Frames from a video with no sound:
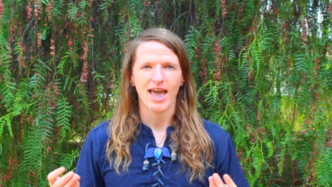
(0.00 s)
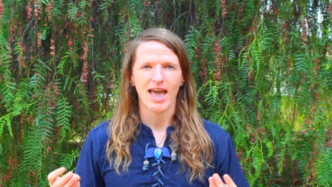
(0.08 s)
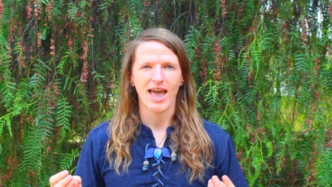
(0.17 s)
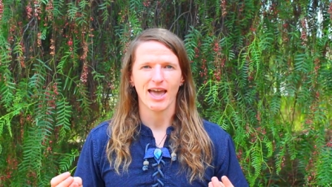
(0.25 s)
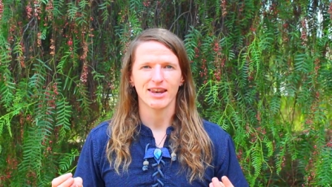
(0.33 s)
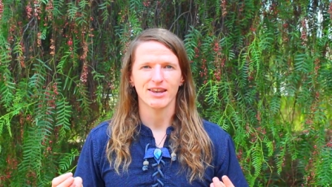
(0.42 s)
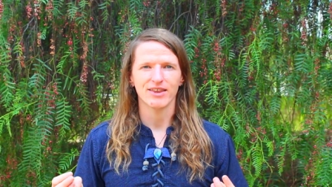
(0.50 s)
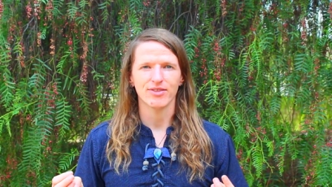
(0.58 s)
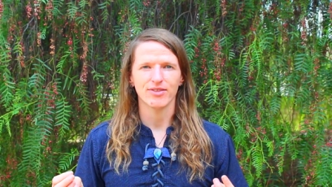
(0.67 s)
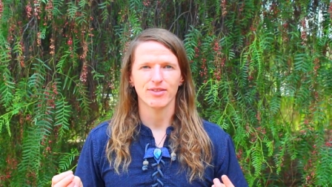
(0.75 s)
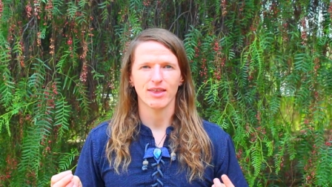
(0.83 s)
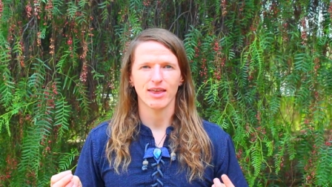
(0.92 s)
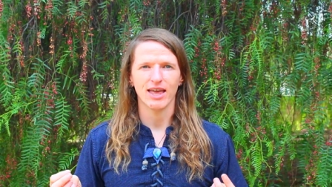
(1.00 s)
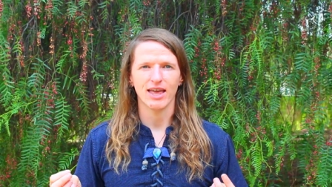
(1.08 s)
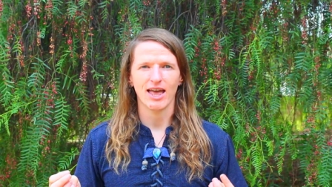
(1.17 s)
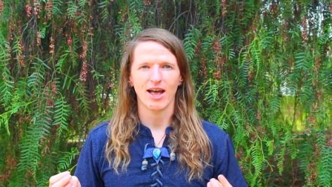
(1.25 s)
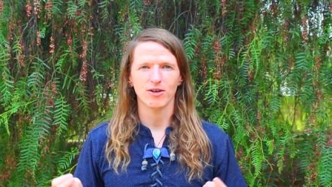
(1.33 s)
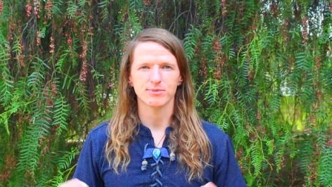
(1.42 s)
and
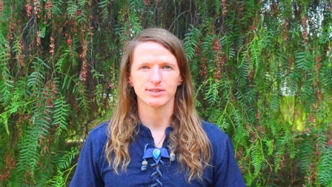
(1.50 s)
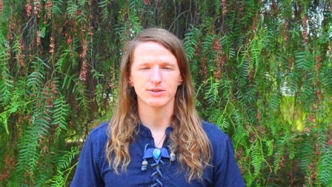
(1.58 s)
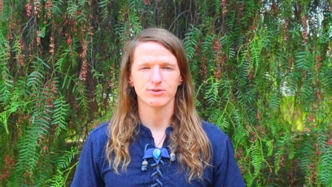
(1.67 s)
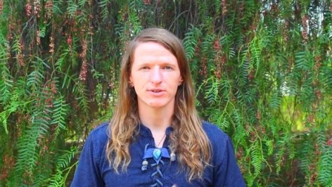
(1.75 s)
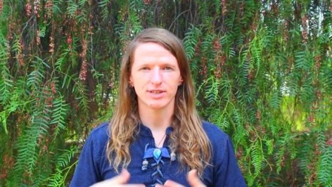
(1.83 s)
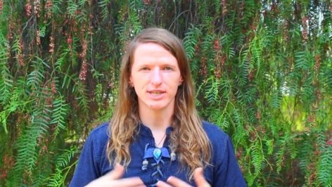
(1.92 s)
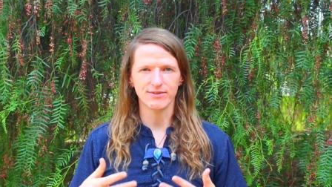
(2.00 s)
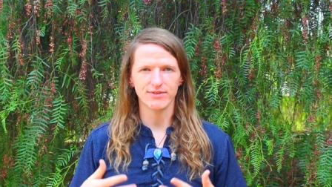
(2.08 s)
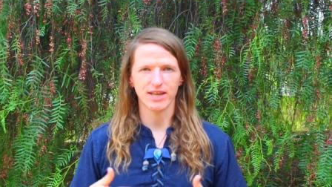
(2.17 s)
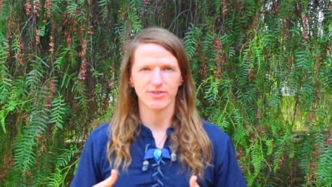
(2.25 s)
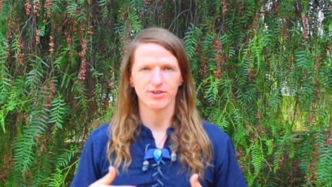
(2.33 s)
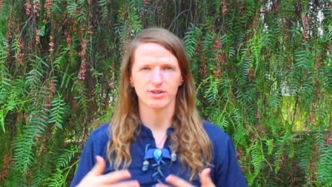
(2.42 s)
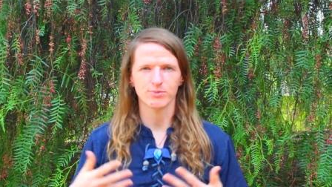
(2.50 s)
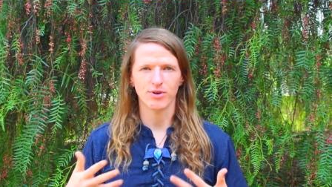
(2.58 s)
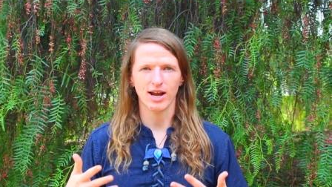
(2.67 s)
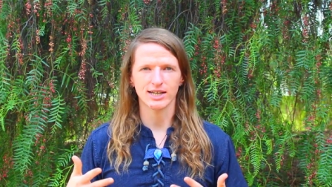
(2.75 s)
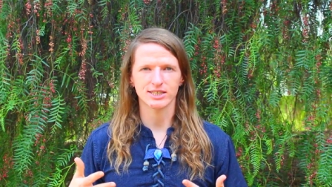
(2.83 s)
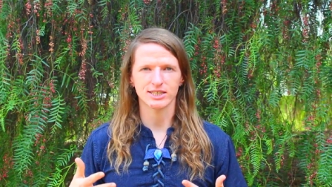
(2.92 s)
it helps to alleviate their
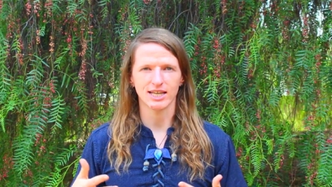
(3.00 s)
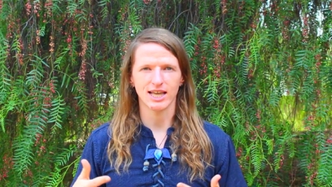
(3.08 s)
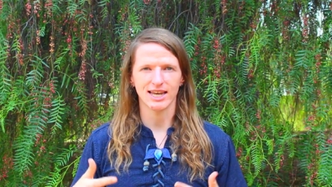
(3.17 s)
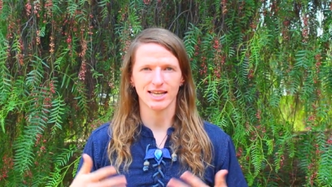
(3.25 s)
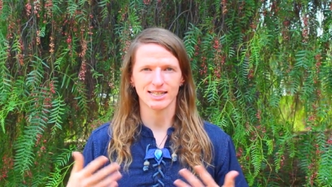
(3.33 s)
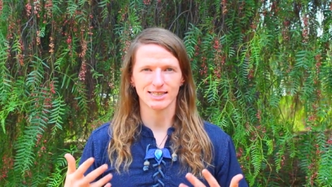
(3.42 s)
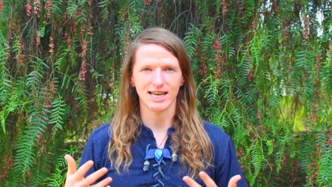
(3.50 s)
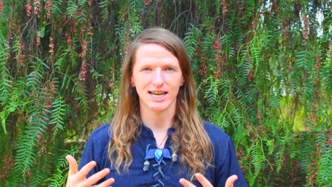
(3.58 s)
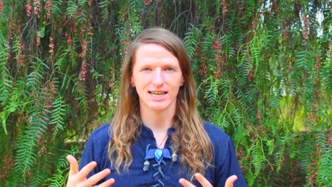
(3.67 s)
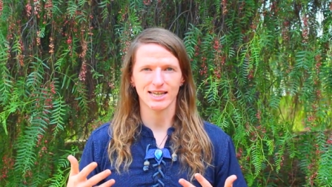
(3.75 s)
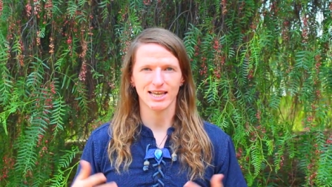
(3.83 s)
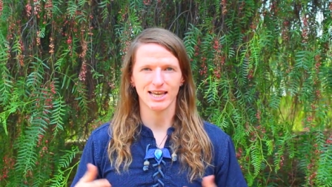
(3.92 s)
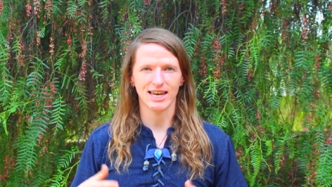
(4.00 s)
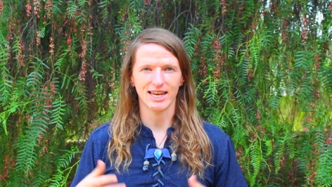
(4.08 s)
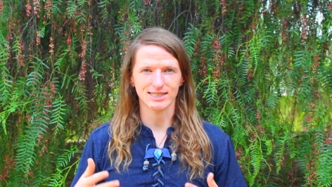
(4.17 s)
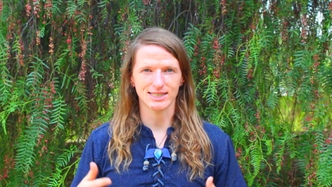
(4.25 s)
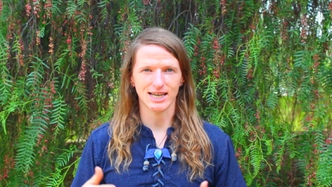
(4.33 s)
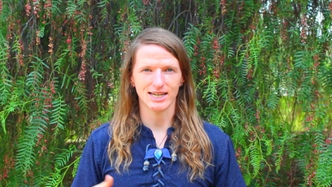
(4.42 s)
depression and anxiety, and
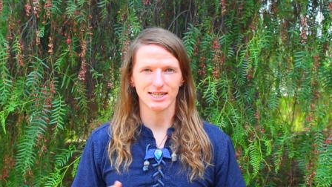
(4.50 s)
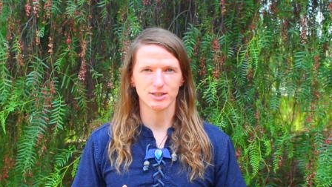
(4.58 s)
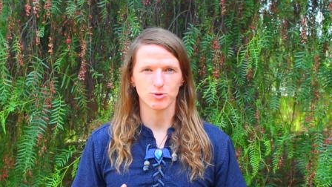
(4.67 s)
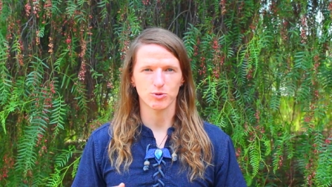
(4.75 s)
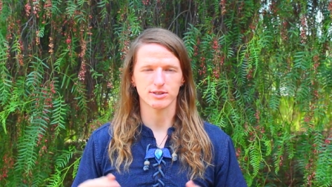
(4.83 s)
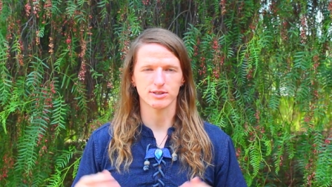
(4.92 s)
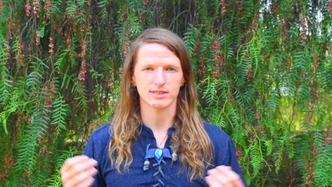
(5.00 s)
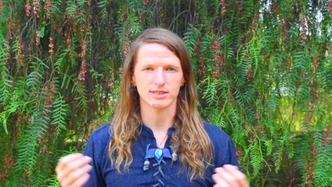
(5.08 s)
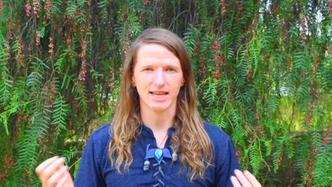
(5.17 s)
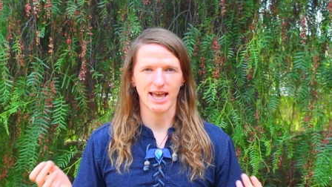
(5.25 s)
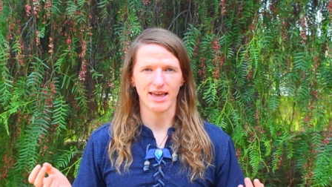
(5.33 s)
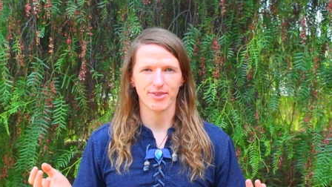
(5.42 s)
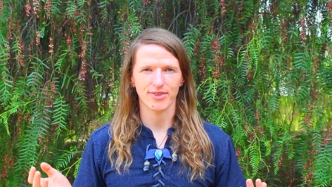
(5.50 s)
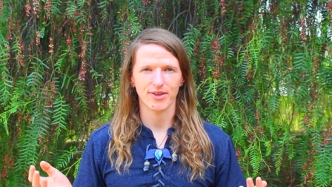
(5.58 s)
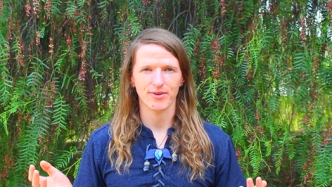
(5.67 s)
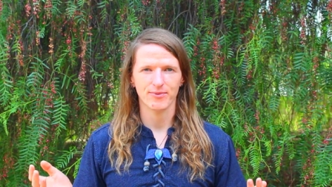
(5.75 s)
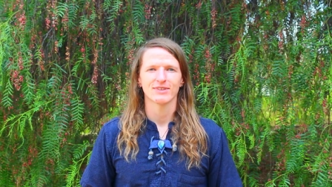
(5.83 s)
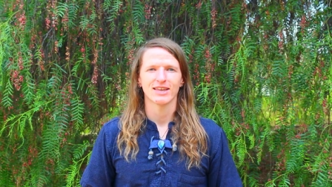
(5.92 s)
anxiety towards death.
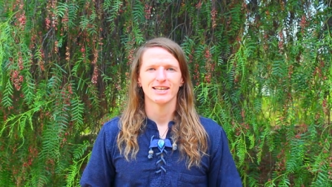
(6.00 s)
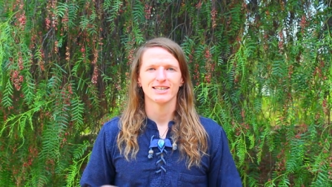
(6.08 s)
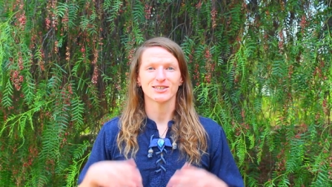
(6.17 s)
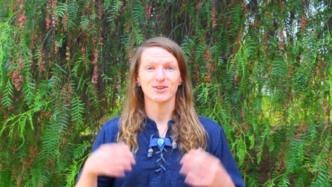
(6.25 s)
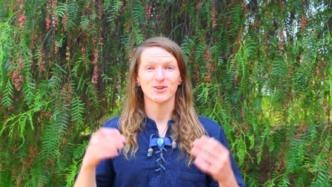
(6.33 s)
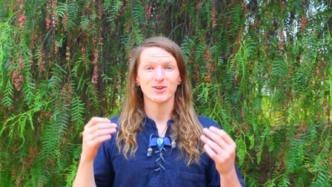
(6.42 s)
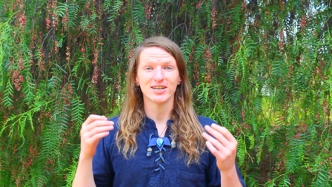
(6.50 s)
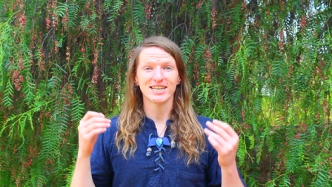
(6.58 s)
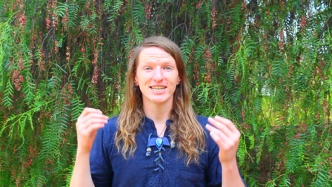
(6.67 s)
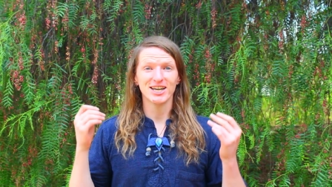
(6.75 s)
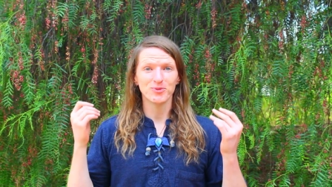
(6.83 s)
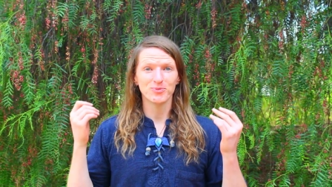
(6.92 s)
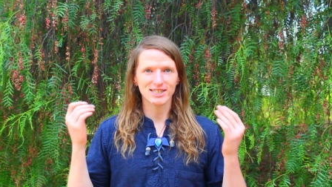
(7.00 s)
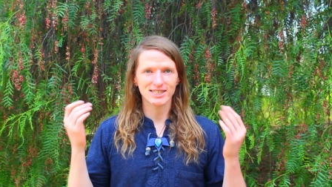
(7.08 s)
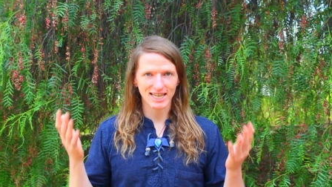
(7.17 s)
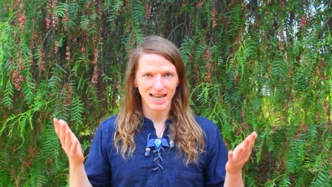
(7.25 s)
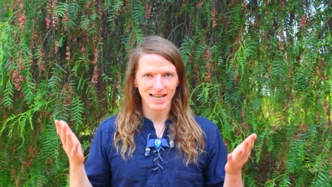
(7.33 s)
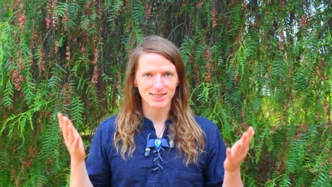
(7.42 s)
So it can help
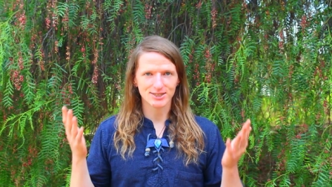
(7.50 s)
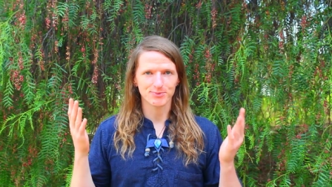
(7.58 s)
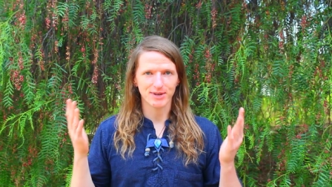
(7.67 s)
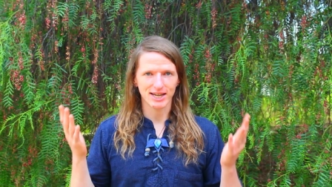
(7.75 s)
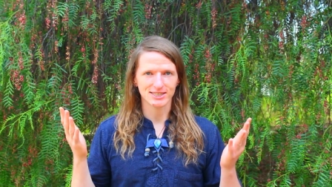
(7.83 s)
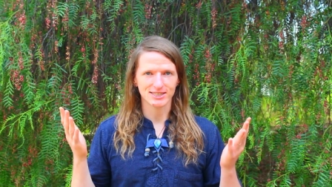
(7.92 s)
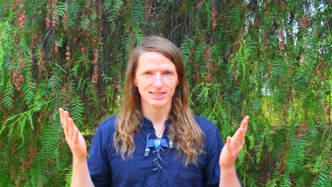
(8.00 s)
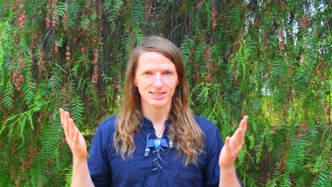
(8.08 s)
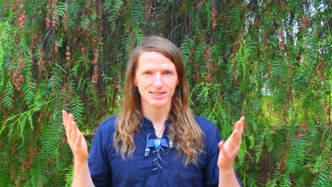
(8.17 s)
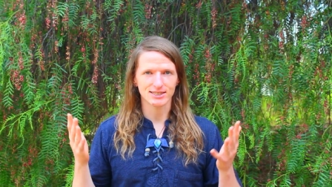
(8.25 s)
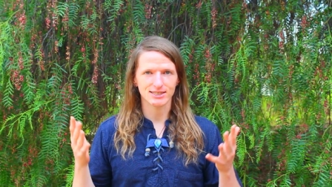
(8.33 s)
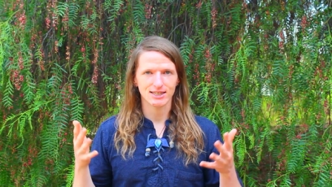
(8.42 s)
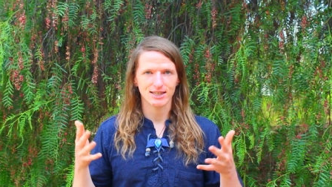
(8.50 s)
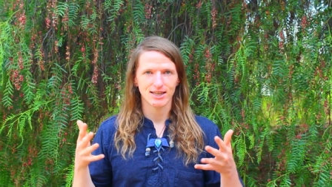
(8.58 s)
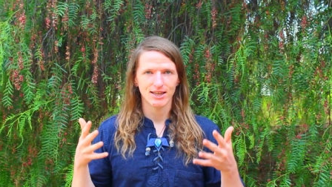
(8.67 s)
these cancer patients